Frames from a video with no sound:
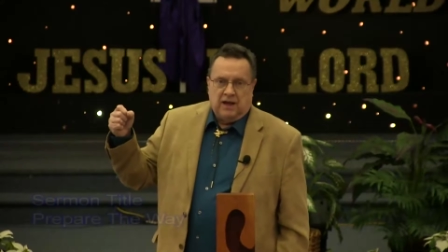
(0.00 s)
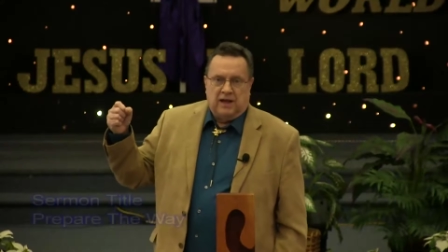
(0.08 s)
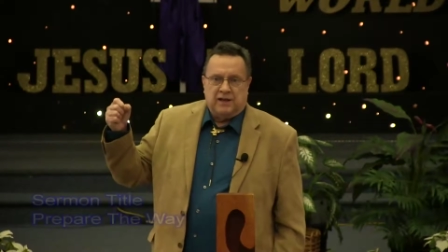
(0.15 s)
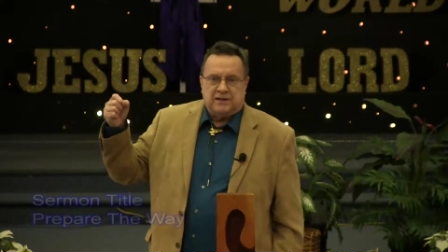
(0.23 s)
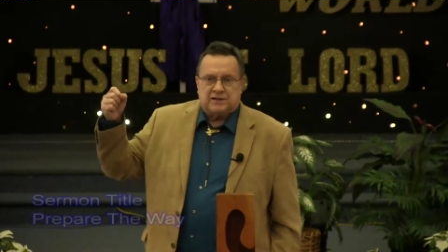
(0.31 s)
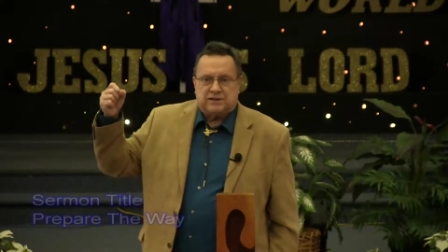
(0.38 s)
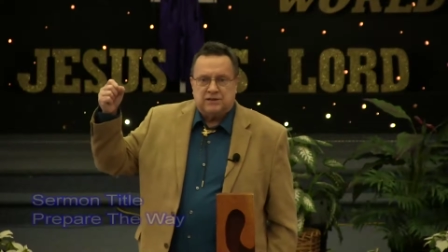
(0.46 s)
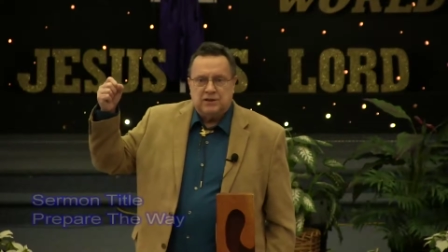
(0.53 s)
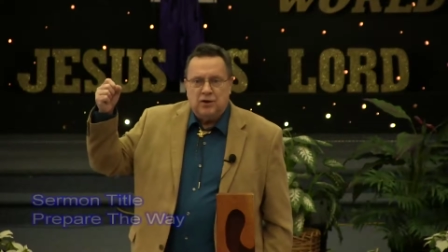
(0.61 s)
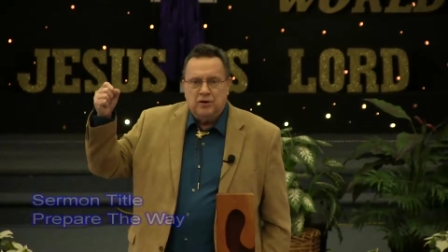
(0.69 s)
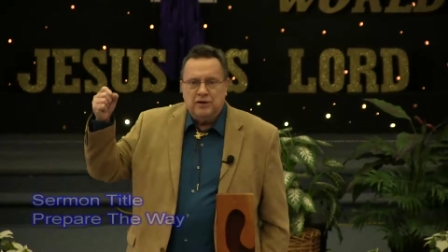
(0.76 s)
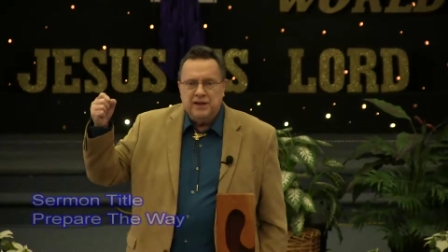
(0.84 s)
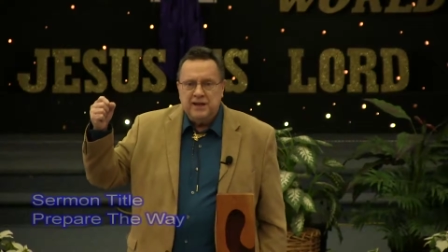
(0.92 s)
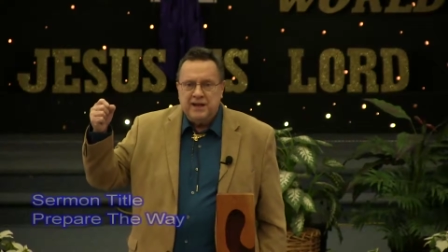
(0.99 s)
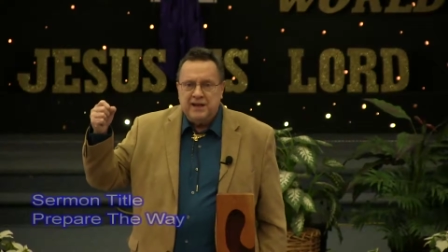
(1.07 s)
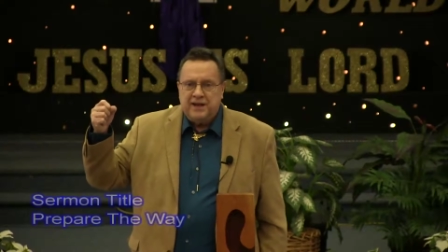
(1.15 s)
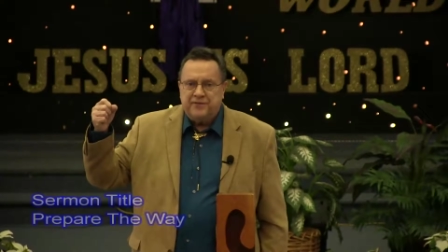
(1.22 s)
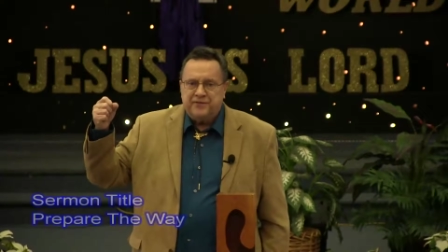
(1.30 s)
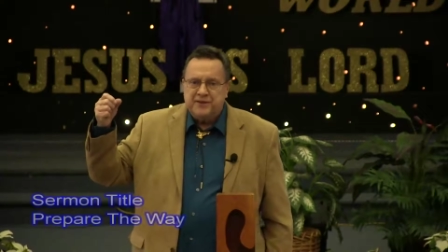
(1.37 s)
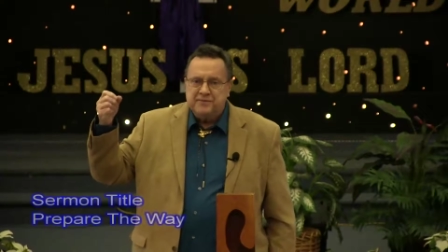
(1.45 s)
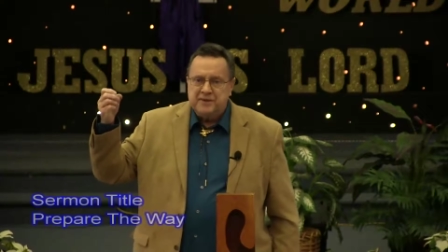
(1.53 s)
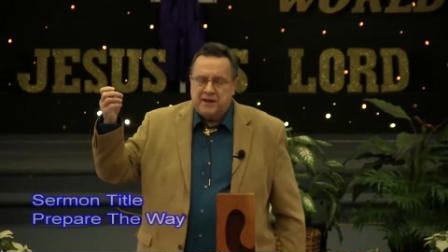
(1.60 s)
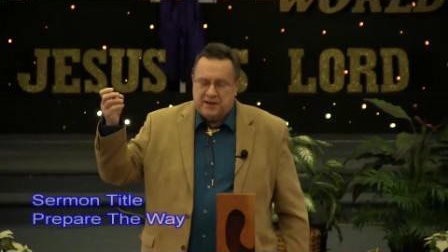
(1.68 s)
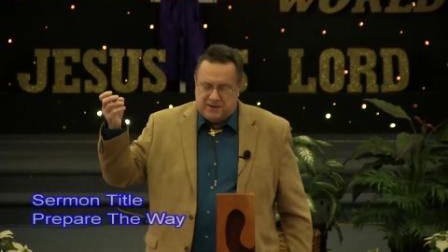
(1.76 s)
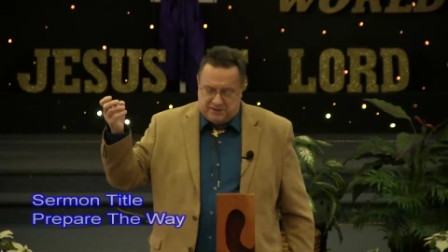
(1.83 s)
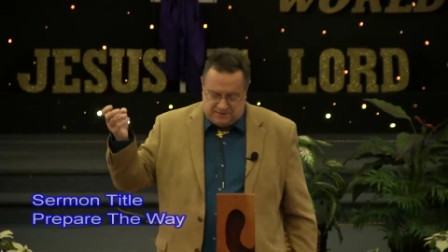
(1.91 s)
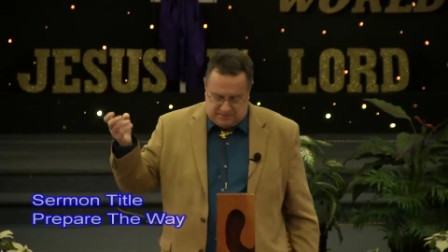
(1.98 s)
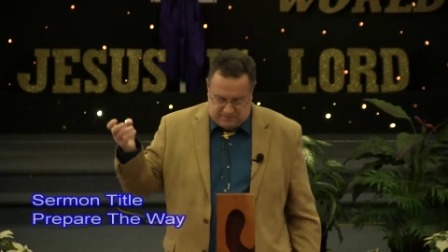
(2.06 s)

And slowly they left him down.